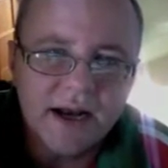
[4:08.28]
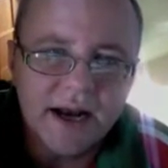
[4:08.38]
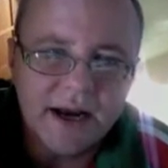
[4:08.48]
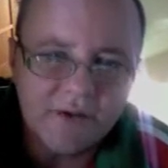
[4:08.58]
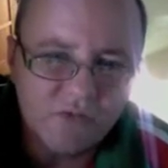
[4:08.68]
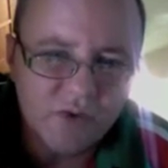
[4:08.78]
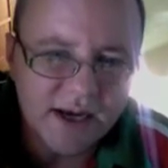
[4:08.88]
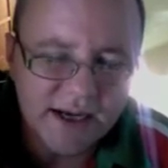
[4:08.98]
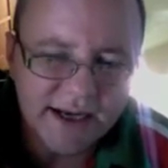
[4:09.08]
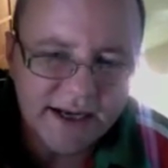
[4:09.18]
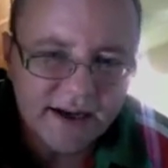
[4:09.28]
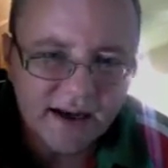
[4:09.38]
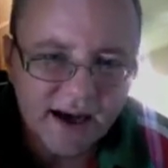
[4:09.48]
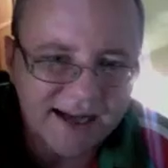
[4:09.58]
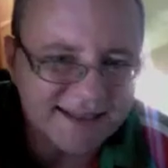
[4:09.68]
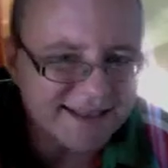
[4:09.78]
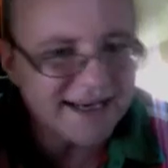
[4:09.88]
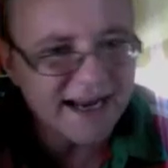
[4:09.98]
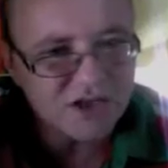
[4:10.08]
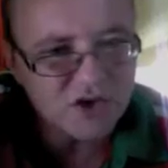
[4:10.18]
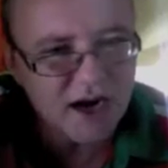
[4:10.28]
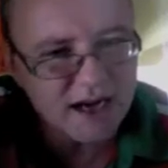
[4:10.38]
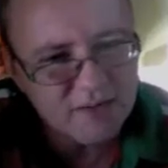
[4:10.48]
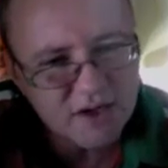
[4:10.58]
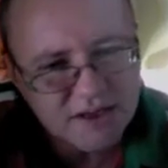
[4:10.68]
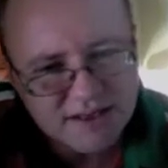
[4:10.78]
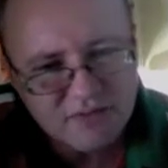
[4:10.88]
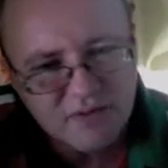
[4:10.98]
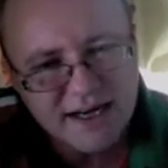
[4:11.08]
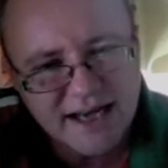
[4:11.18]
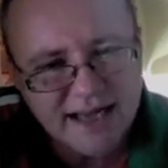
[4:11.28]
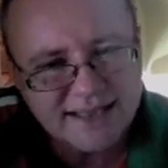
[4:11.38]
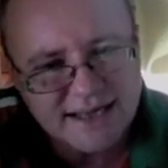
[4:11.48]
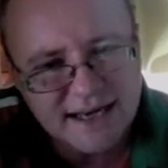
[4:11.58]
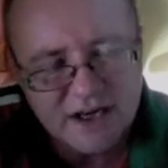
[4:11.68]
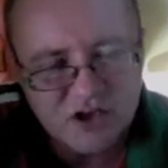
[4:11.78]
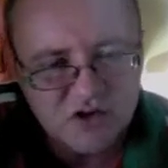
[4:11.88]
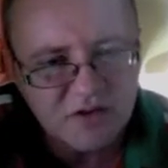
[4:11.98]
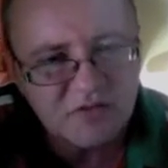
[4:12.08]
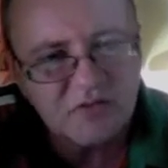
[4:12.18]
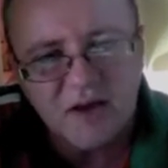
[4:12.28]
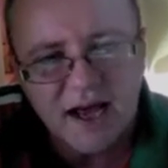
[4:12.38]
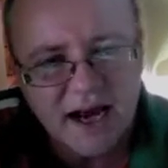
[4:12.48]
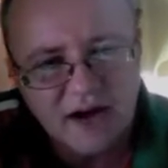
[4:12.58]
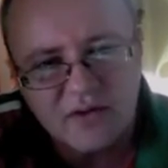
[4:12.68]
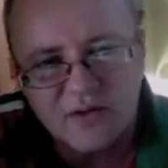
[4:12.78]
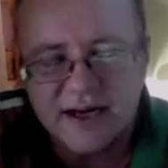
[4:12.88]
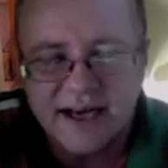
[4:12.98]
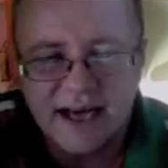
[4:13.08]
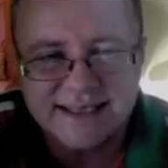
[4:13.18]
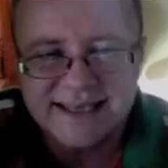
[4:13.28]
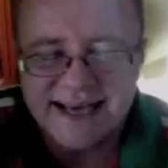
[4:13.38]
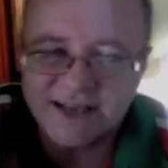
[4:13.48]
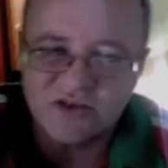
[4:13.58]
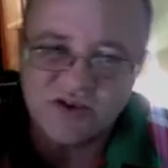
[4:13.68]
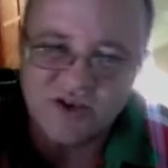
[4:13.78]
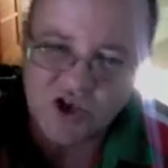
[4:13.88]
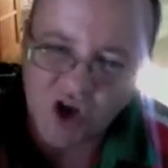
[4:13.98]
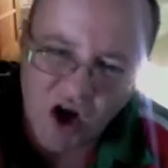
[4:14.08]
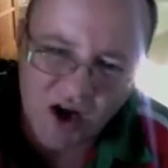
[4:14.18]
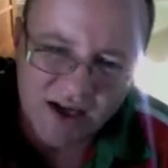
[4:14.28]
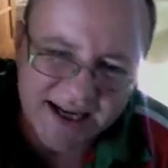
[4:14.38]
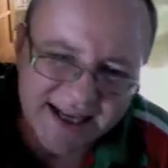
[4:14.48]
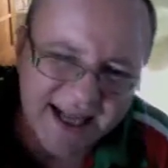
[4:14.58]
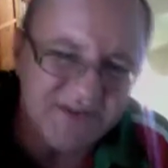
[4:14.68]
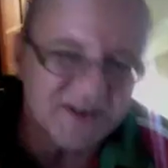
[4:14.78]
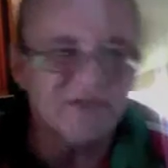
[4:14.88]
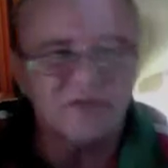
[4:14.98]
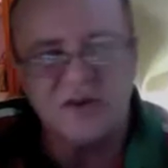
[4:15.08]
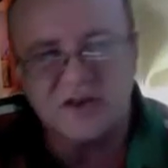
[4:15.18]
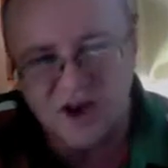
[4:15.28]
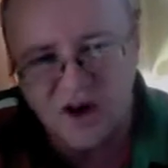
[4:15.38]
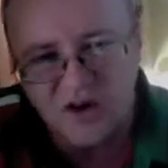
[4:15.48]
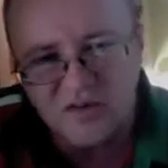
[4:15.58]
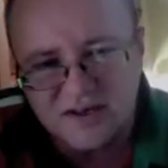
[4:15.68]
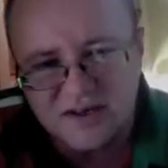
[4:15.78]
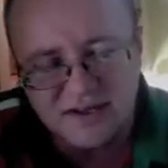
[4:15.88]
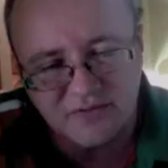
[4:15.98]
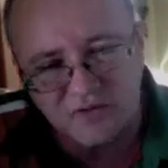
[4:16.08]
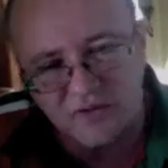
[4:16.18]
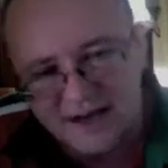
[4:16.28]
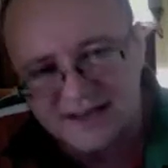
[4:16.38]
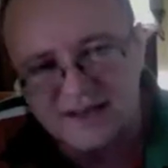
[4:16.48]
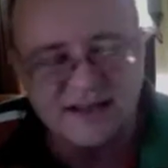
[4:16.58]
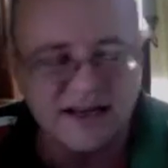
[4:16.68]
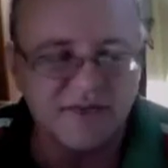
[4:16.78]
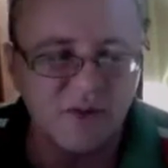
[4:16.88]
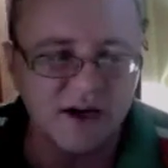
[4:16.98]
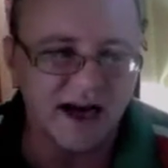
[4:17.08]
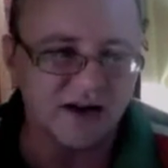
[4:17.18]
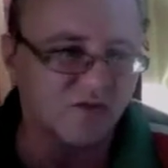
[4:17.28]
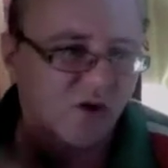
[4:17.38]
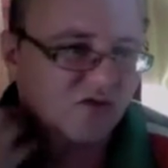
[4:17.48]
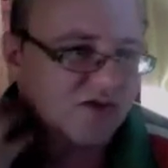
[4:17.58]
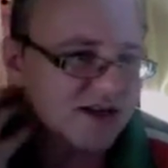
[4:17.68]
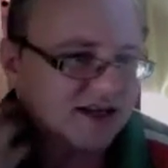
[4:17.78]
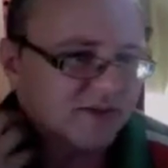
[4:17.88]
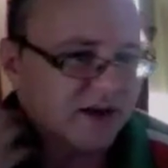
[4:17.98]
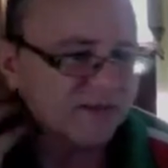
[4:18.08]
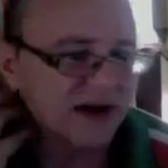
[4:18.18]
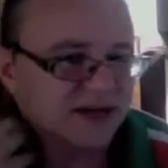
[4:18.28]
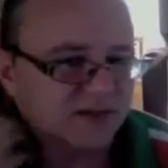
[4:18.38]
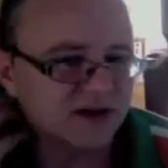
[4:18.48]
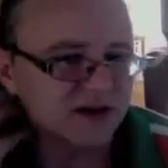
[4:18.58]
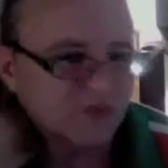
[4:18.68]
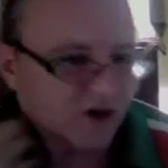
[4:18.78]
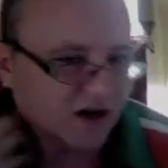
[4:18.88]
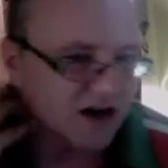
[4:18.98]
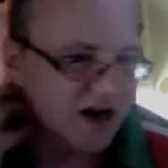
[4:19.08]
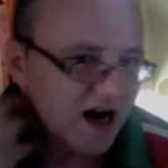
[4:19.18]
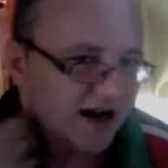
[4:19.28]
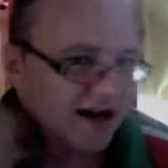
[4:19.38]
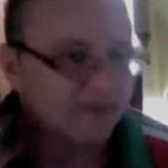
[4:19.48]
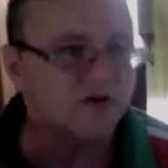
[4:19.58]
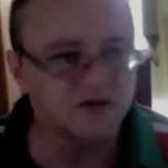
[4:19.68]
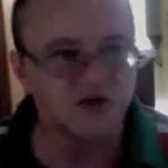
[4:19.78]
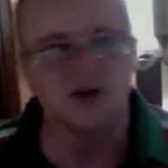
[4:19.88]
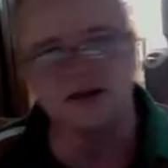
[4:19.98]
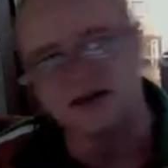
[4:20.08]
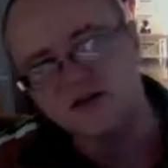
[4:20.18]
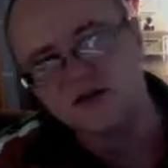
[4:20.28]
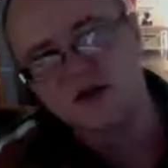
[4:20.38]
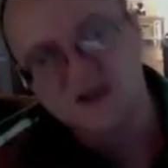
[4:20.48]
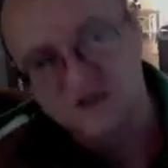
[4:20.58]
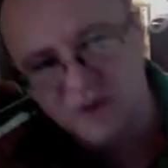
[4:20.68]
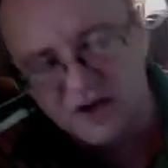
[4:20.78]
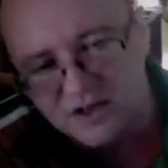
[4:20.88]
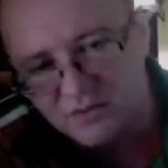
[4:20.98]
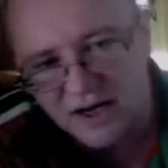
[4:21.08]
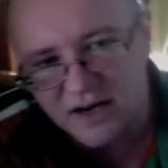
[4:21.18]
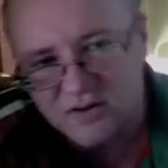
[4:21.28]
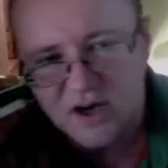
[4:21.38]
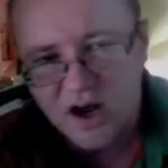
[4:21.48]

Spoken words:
It really added an extra element, it really added an extra flair, it really added extra style, and it gave a different tone to the different wrestlers, even when you had one wrestler being managed by someone and then they moved across and they were wrestled by someone else.